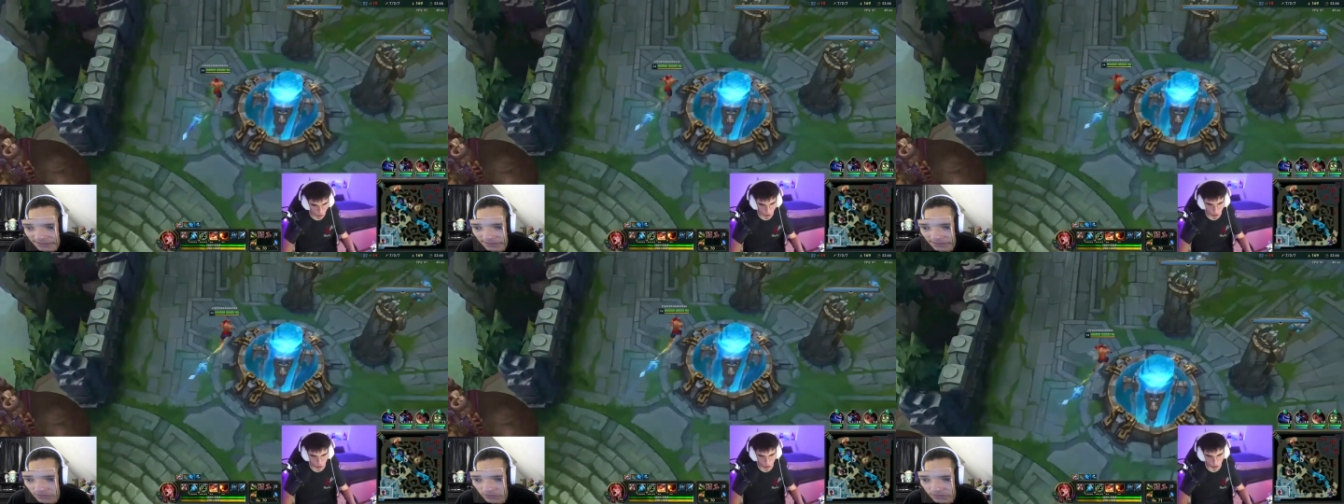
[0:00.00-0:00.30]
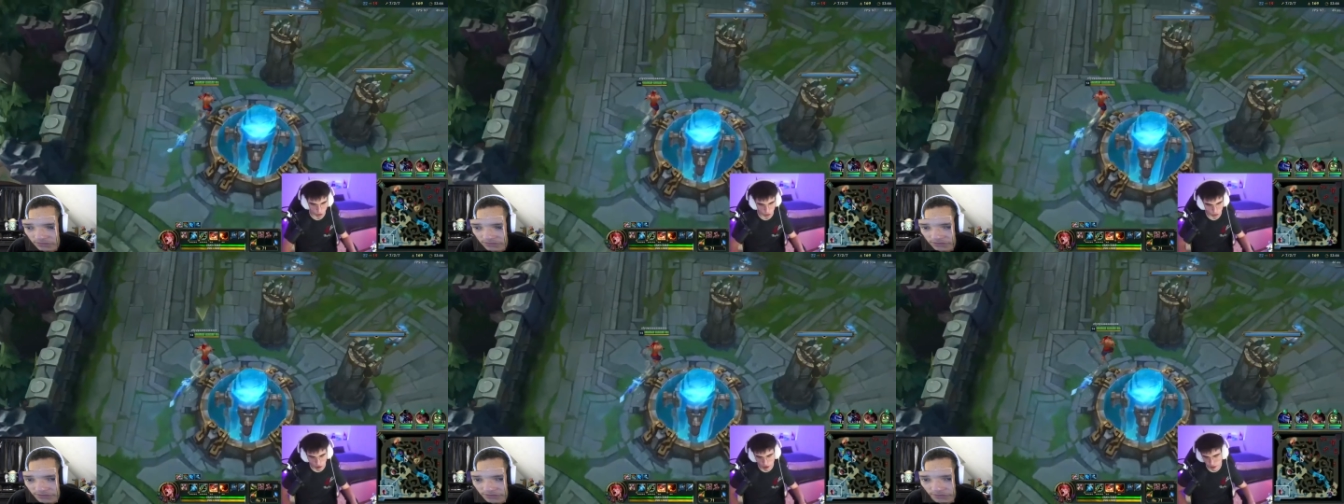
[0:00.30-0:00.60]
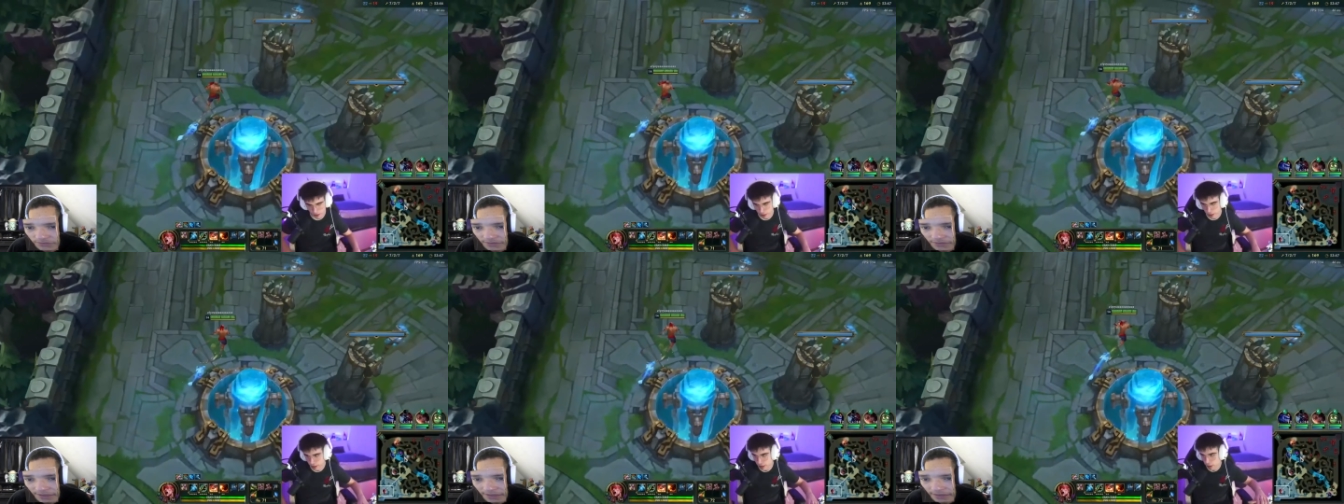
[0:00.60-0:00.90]
in order to
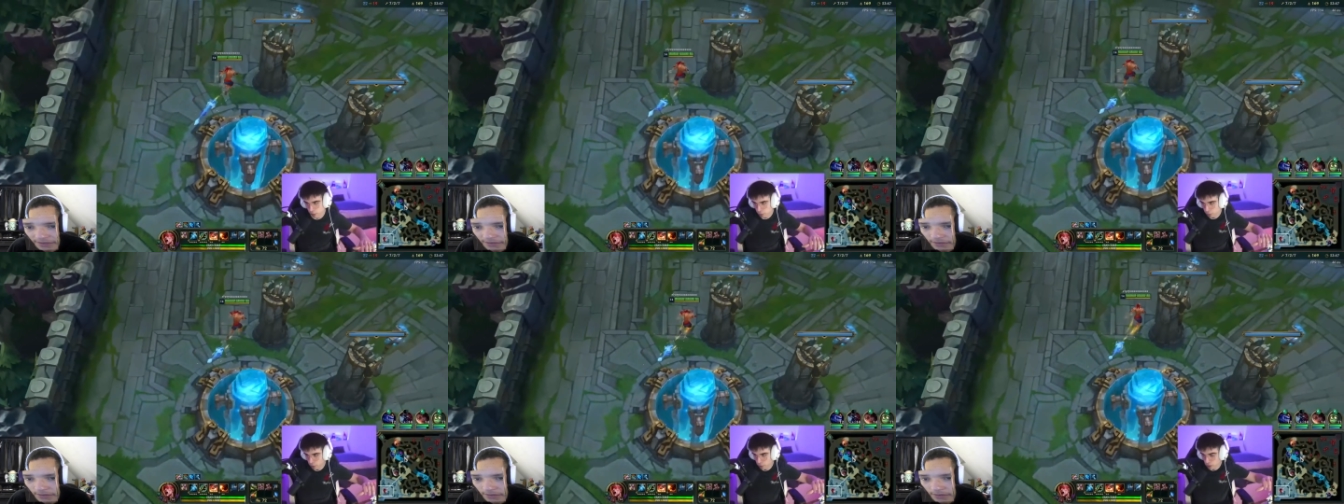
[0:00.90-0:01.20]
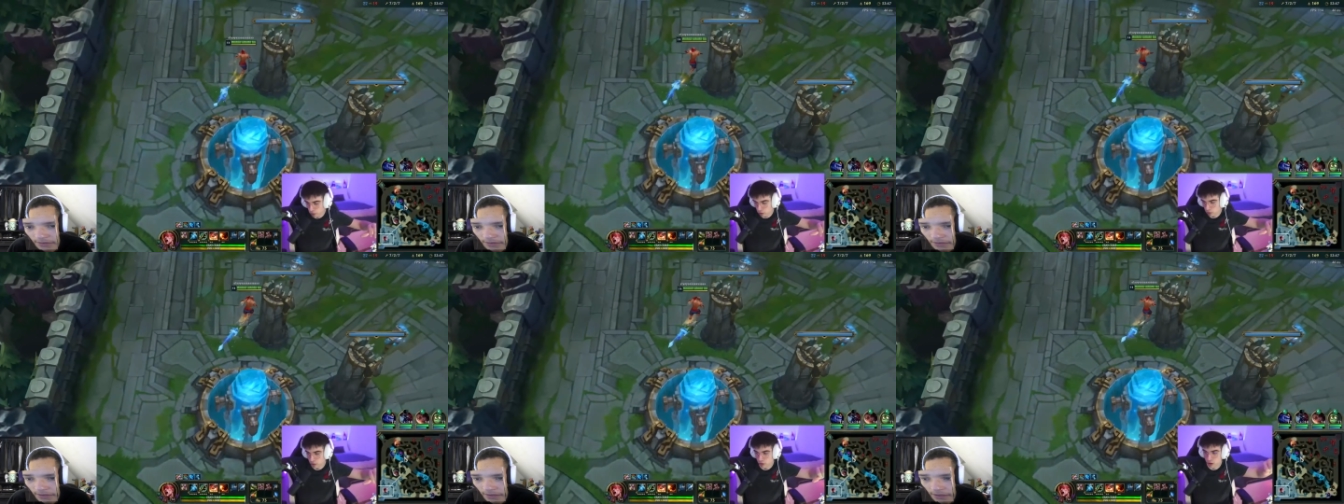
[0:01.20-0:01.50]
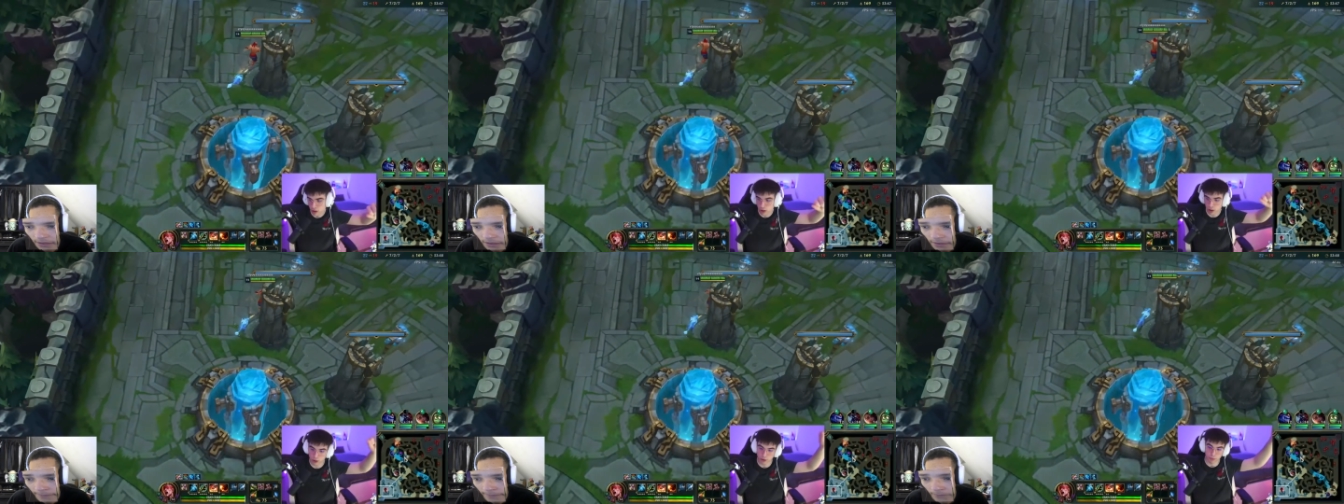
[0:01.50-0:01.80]
do that.
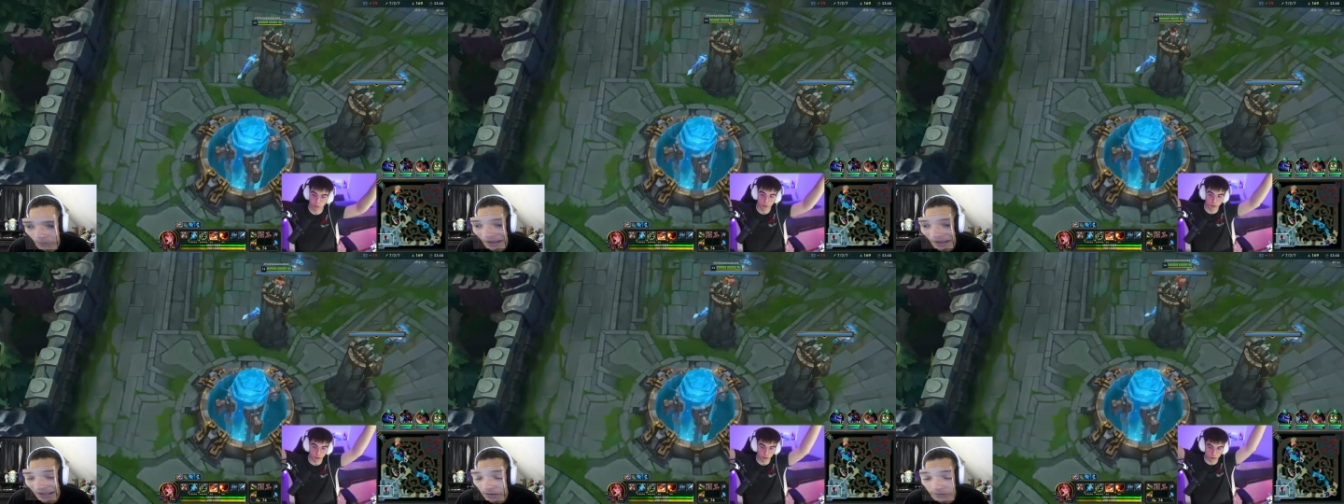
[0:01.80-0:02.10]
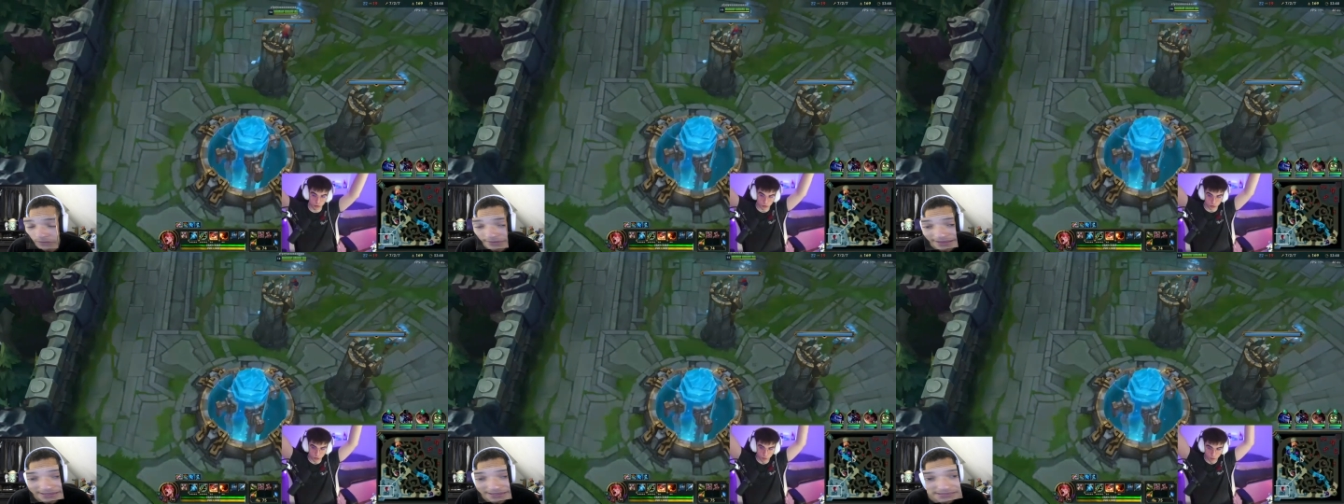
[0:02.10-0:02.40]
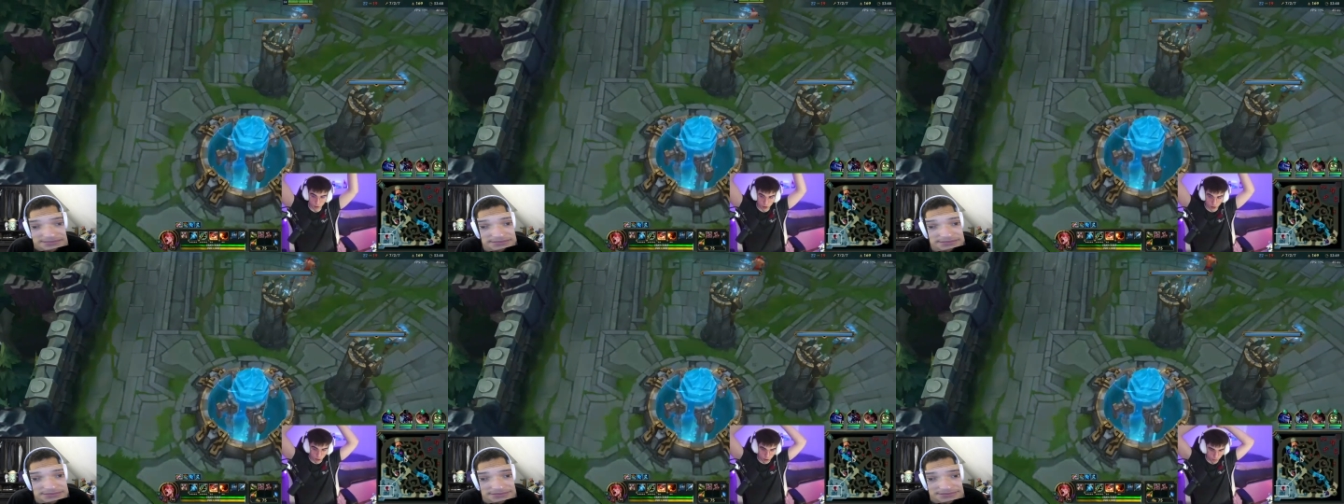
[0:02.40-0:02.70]
Um, wow,
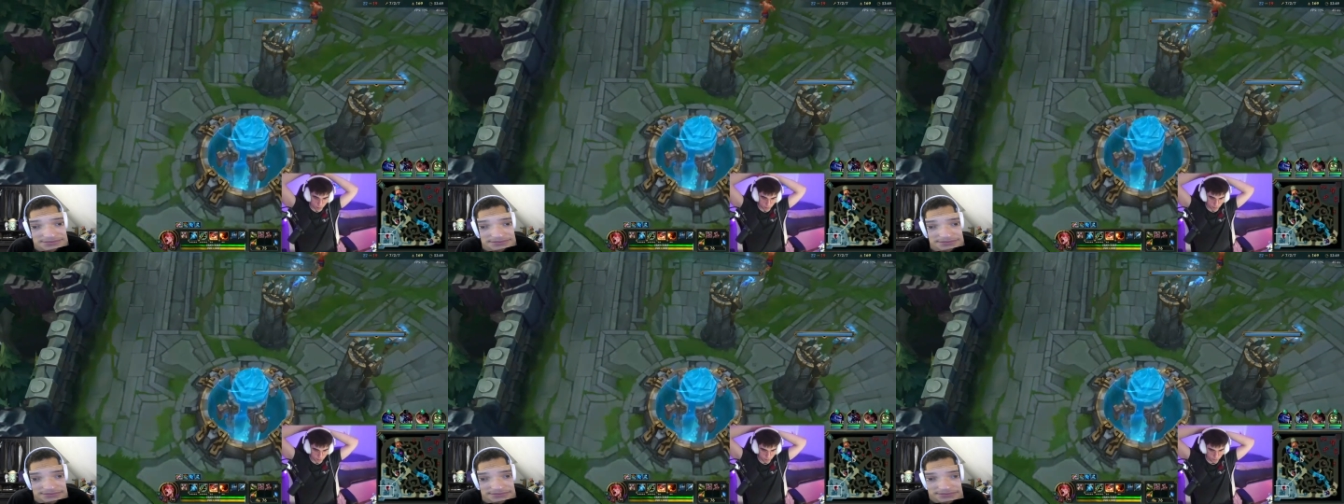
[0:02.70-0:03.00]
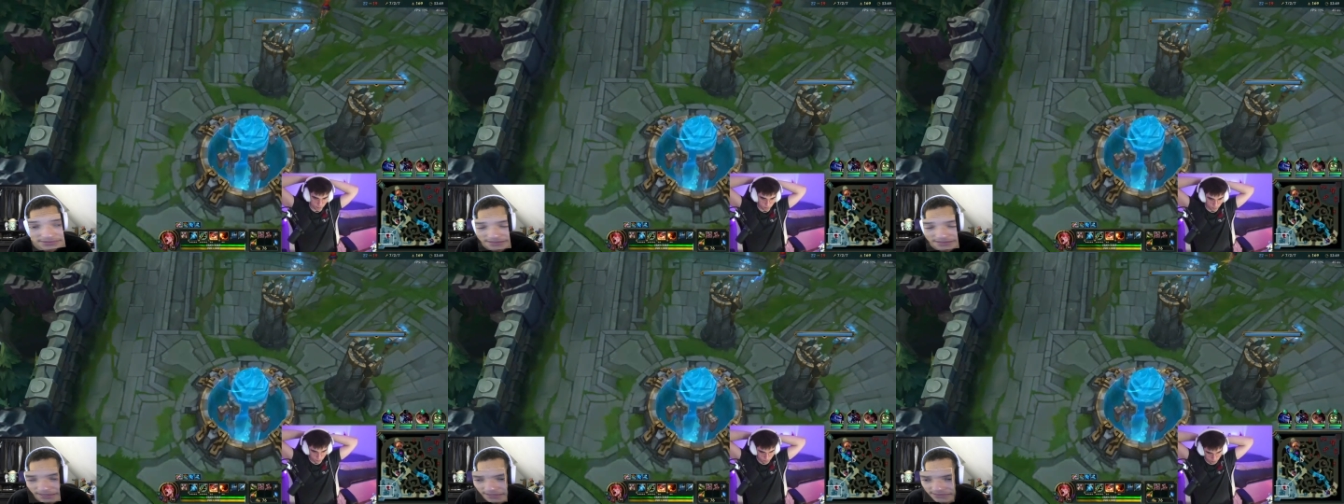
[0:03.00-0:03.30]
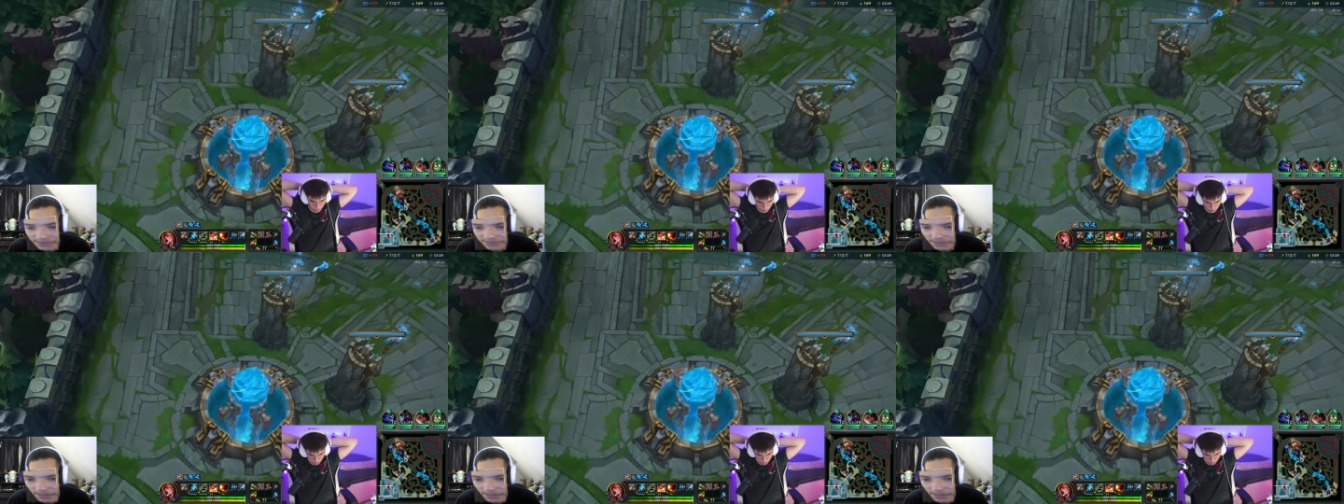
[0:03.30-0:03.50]
gets gets.